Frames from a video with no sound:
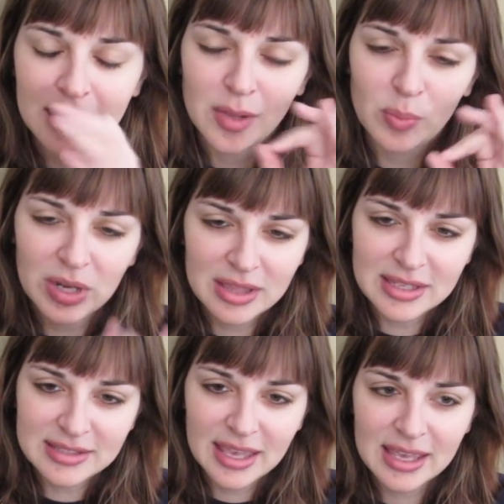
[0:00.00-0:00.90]
Um, but in
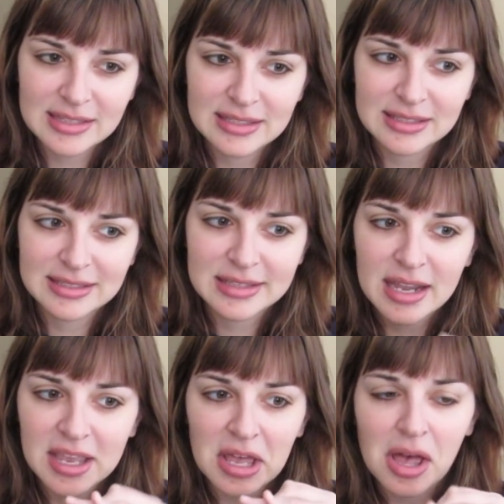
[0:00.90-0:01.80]
this case,
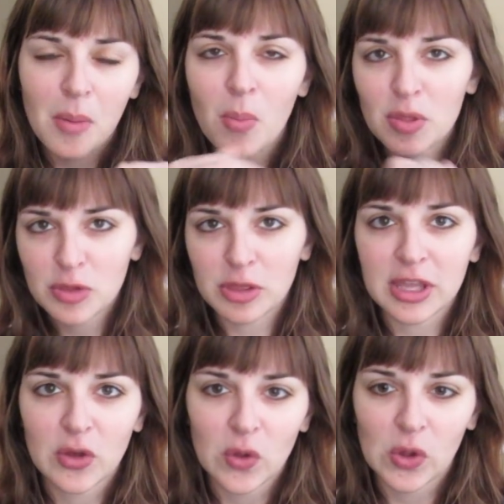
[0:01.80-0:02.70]
setting a
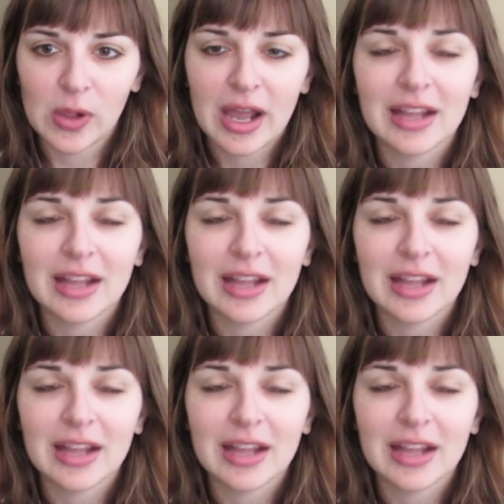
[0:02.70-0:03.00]
monthly goal